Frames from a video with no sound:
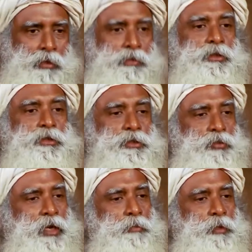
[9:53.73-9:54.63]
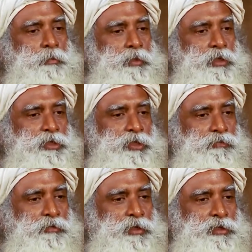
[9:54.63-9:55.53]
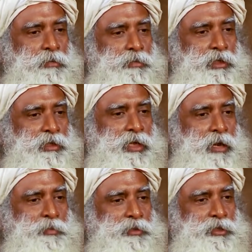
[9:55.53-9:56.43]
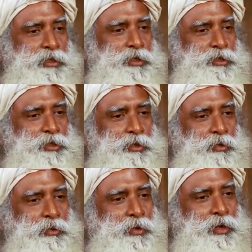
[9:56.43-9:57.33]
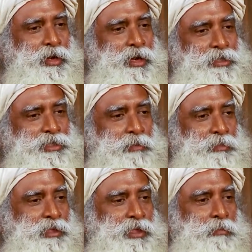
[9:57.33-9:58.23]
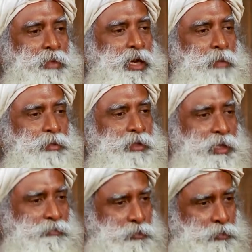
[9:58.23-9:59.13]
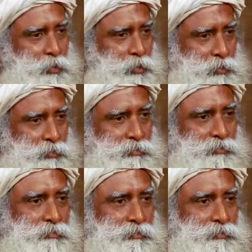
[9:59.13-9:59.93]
This is why people are suffering something that happened 10 years ago and something that may happen day after tomorrow.